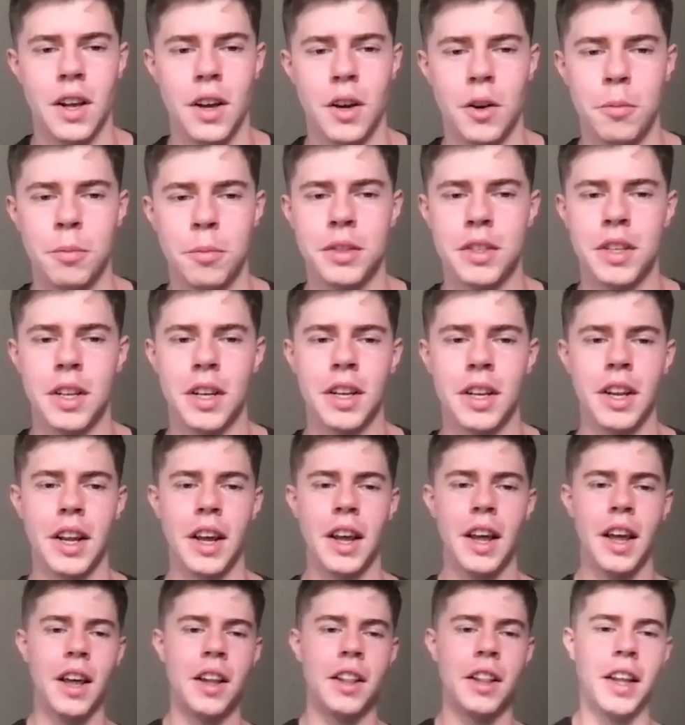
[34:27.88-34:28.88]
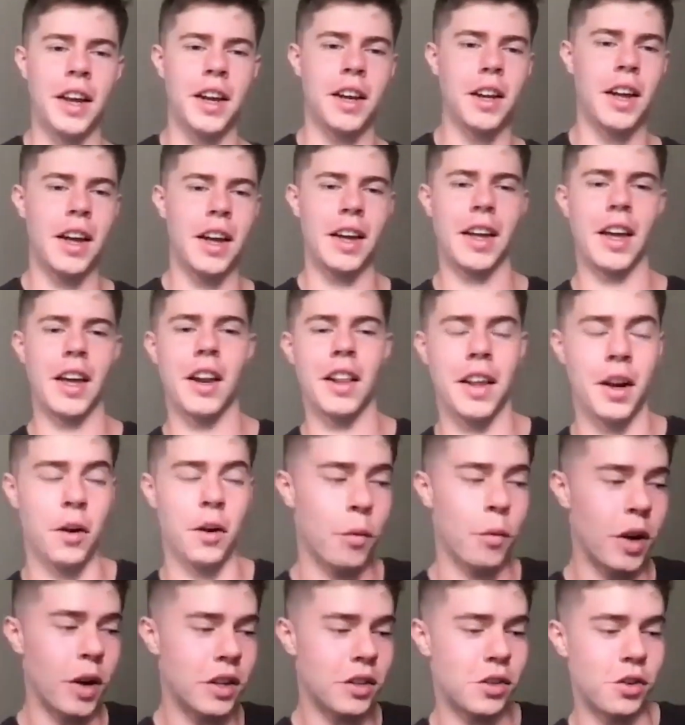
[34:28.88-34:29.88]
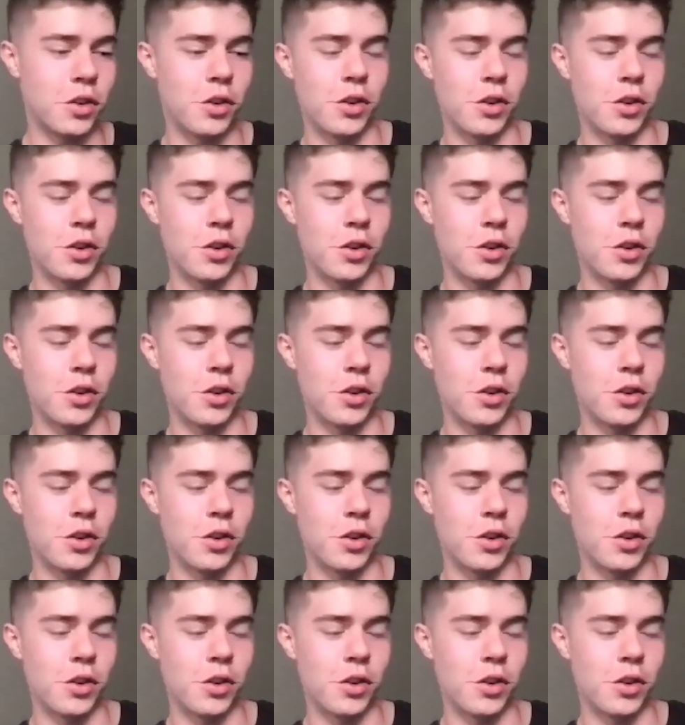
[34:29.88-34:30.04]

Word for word: hundred percent. Yeah, and like again, like once